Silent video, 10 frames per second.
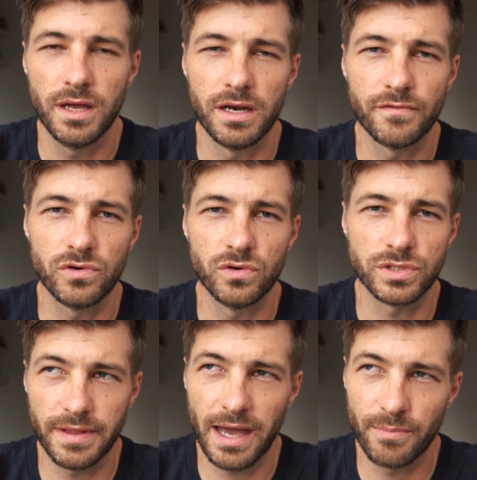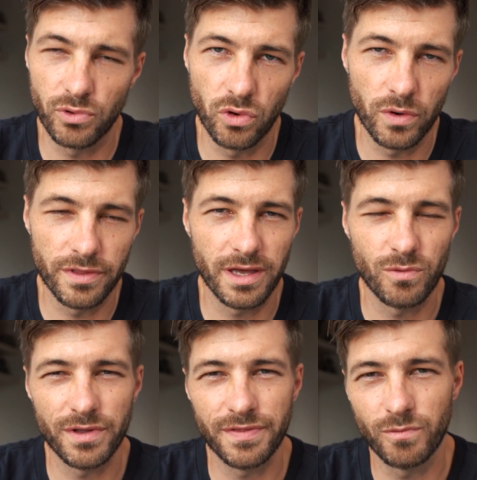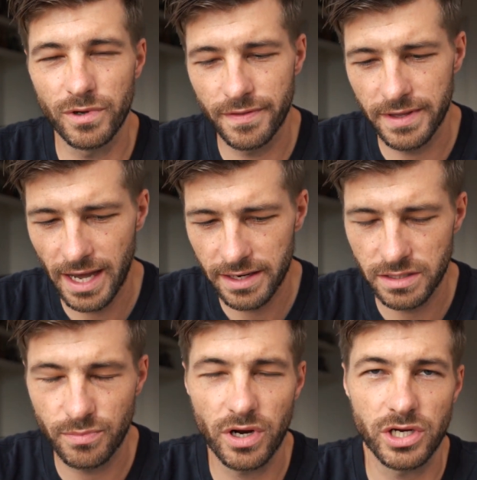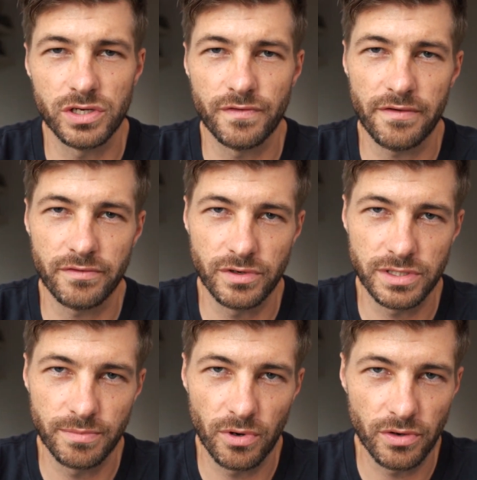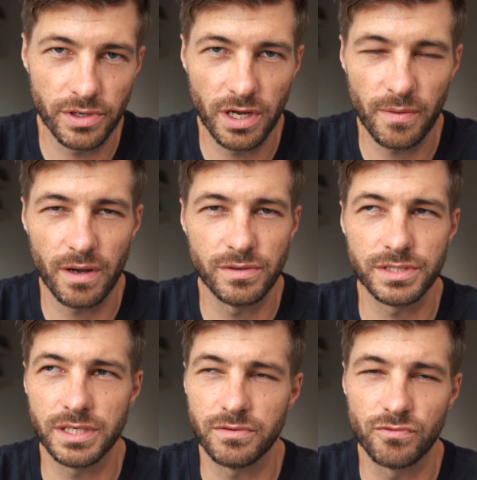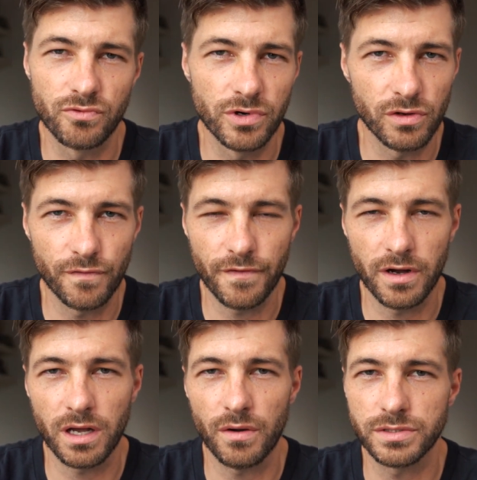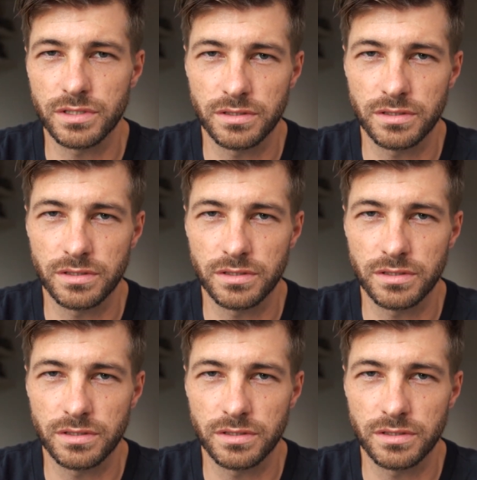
And of course that brought with it, with the added depression of having recently broken up, I was in a real funk. I was